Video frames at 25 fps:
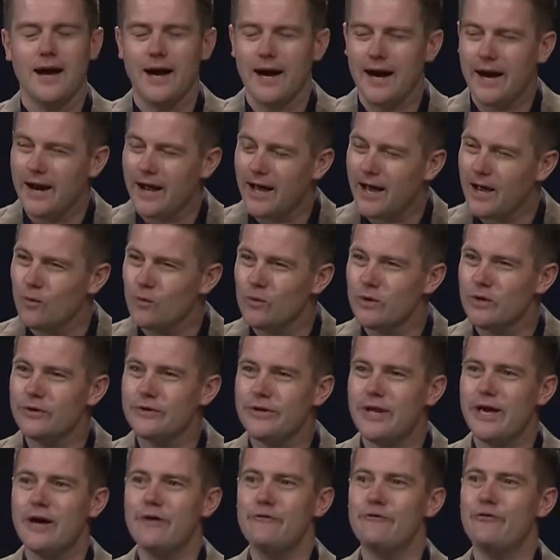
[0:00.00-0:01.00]
And I will
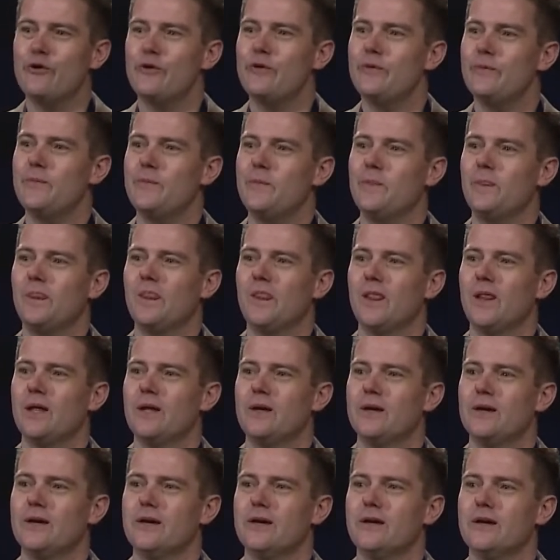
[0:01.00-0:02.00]
never,
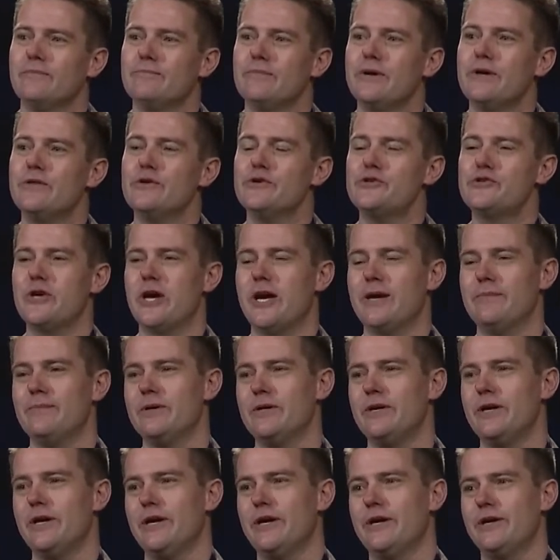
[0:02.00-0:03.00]
be the same
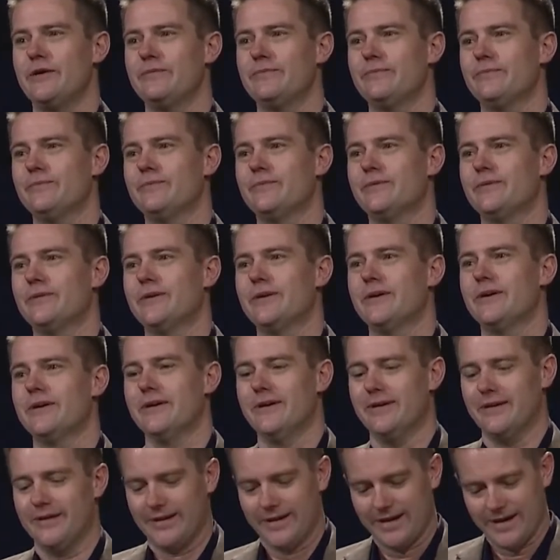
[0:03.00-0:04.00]
again.
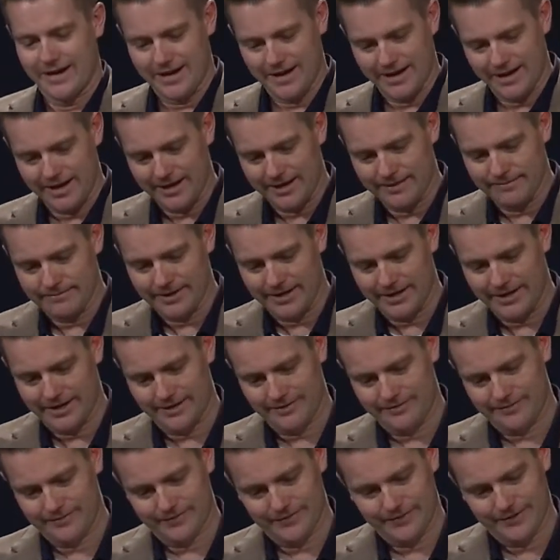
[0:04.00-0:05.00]

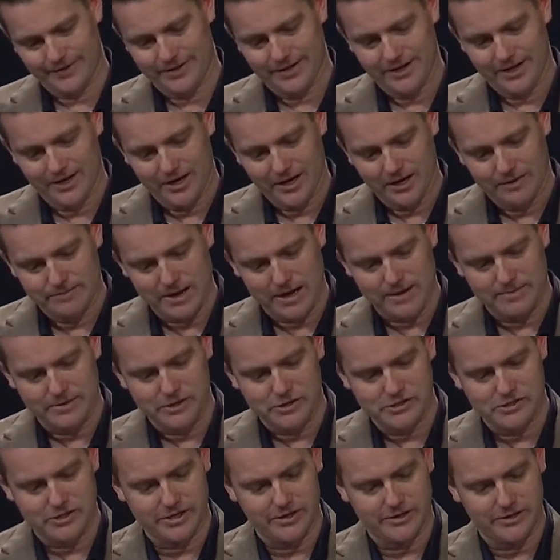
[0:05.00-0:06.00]
Amen. May be
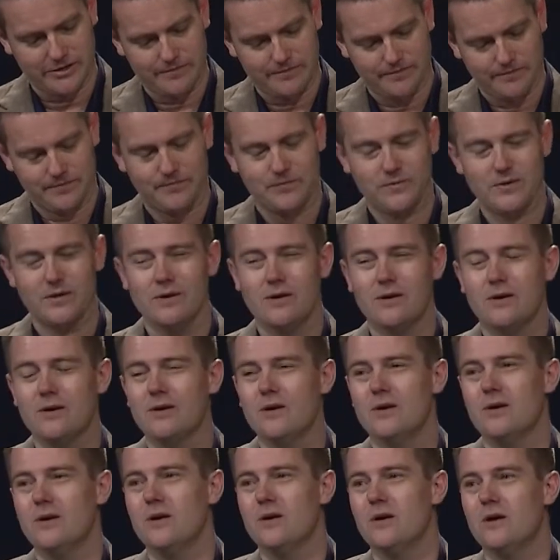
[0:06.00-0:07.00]
seated.
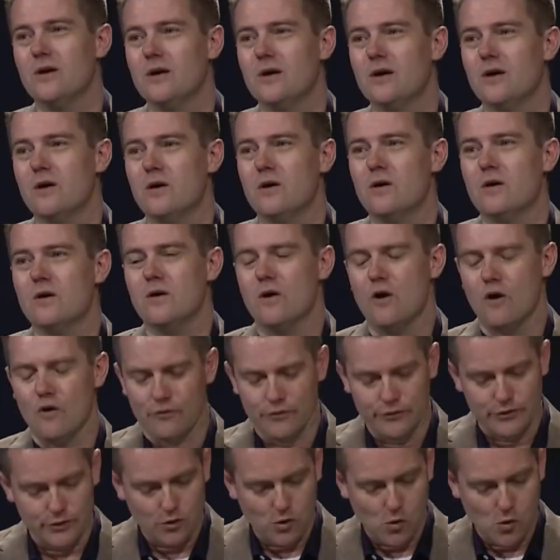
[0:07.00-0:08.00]

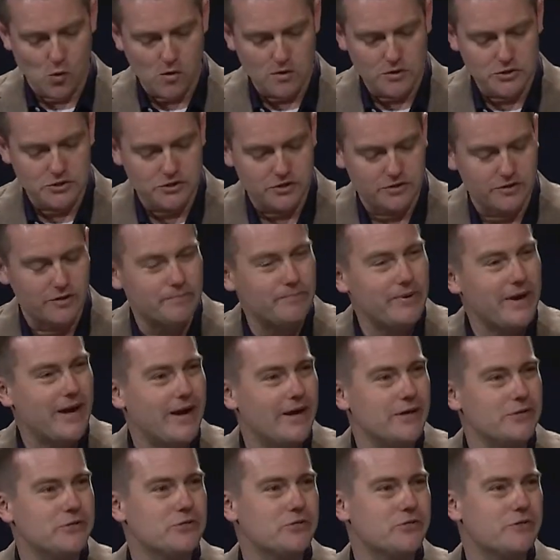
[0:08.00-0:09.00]
Over the course of the
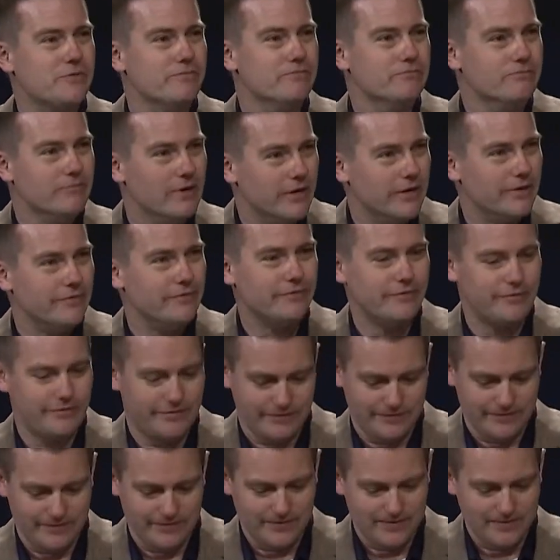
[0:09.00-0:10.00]
past month,
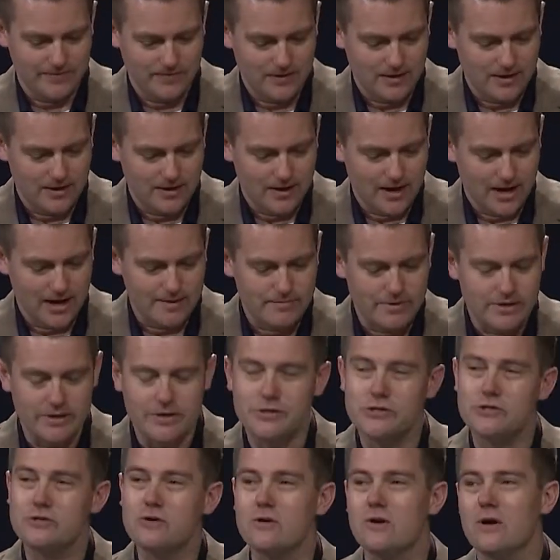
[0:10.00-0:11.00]
I
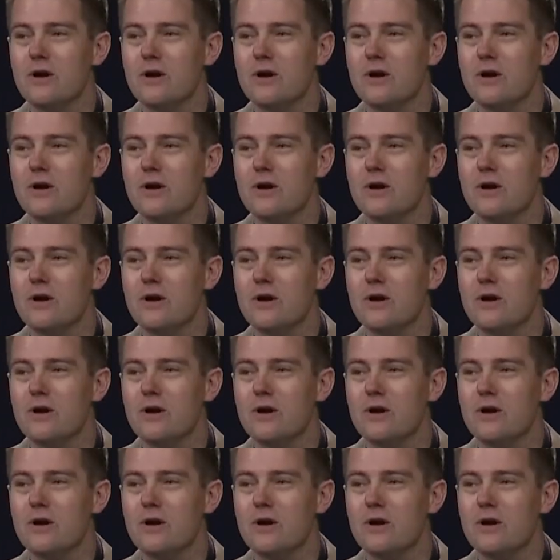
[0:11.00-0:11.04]
ministered